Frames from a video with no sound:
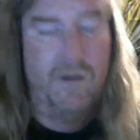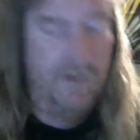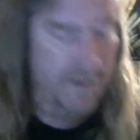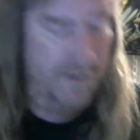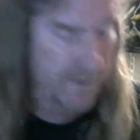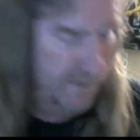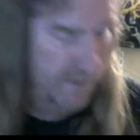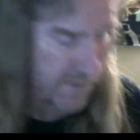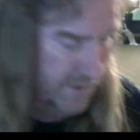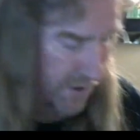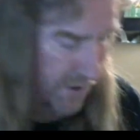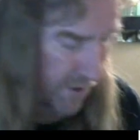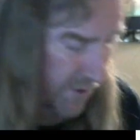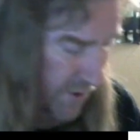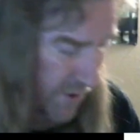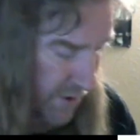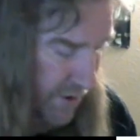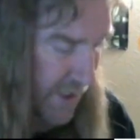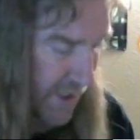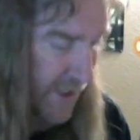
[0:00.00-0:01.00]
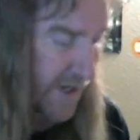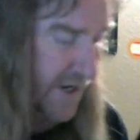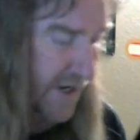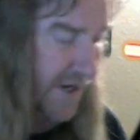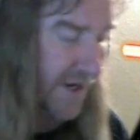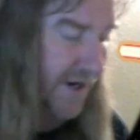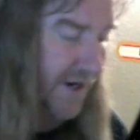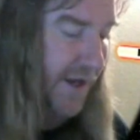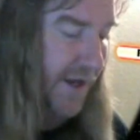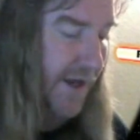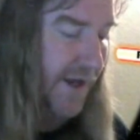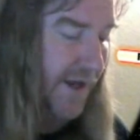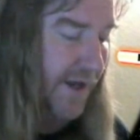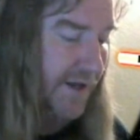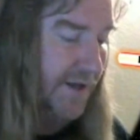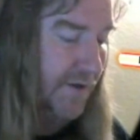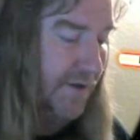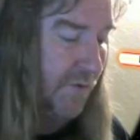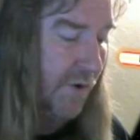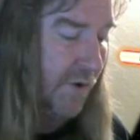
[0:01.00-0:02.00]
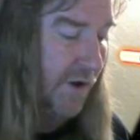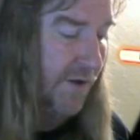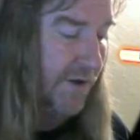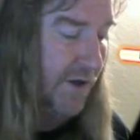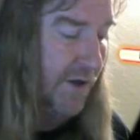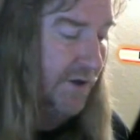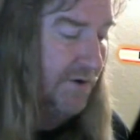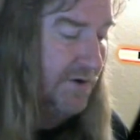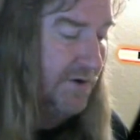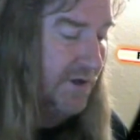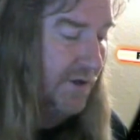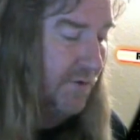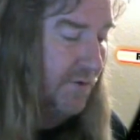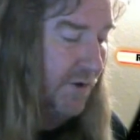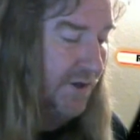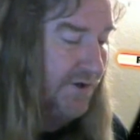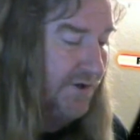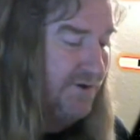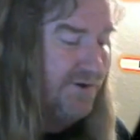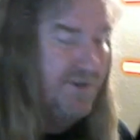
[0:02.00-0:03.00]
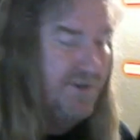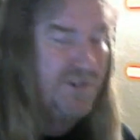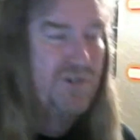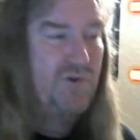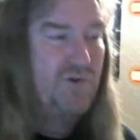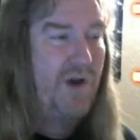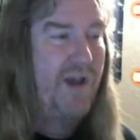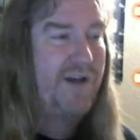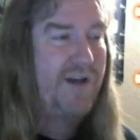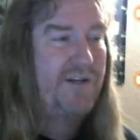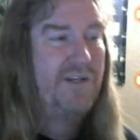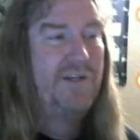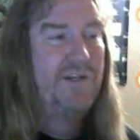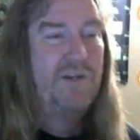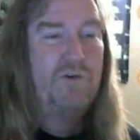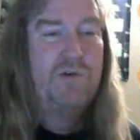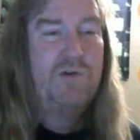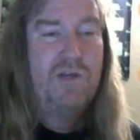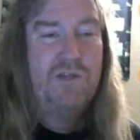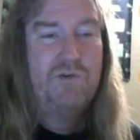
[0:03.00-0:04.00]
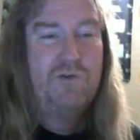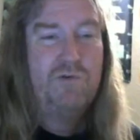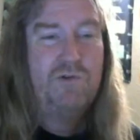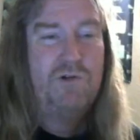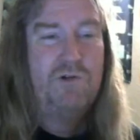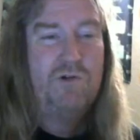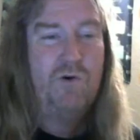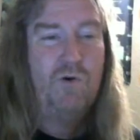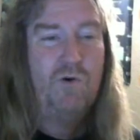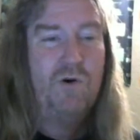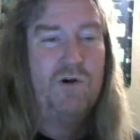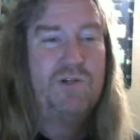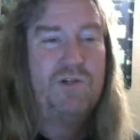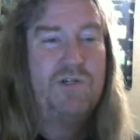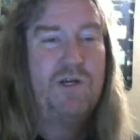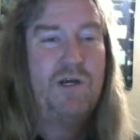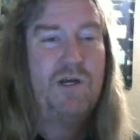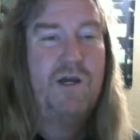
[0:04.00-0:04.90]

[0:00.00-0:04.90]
So you get in, and while they're distracted, you get through the doors.